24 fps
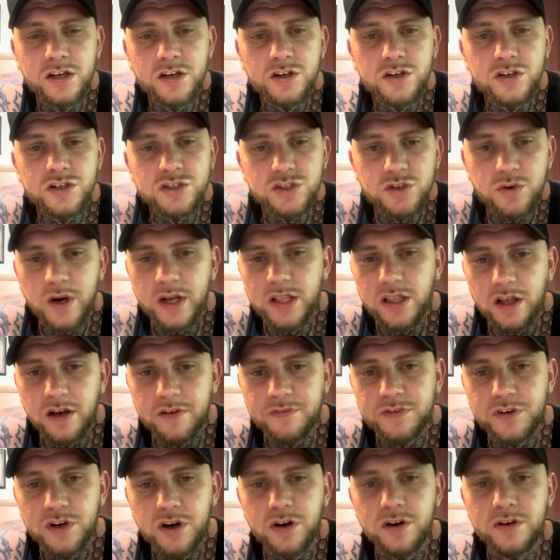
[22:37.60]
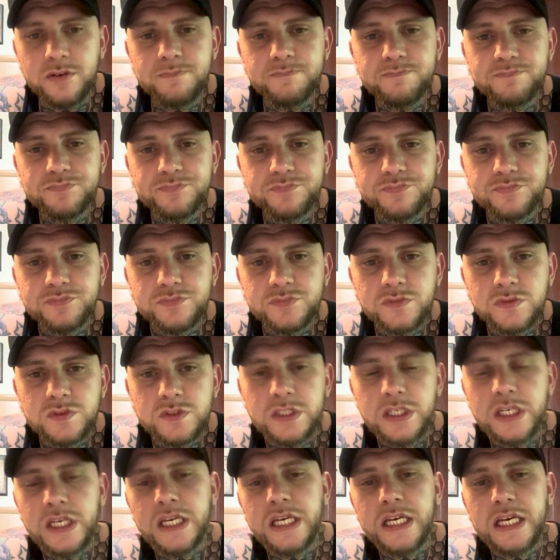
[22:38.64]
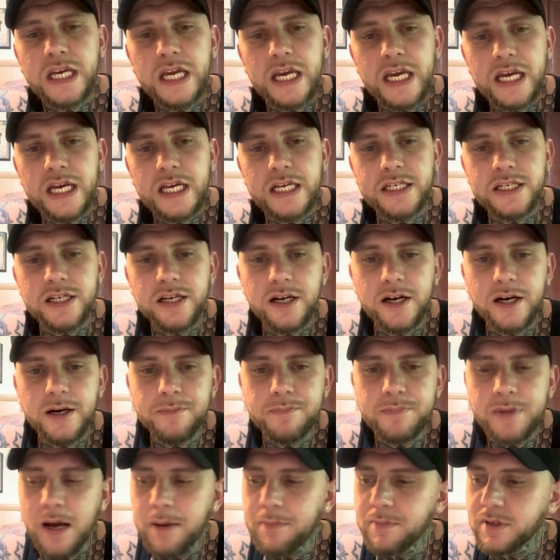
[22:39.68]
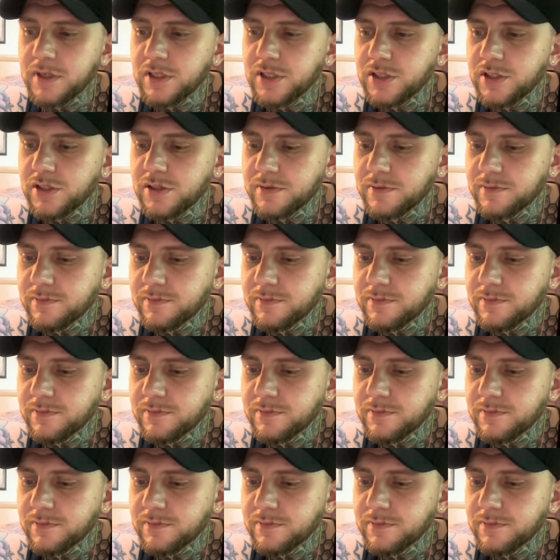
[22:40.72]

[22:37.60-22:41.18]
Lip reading: So I love y'all. And I'm going to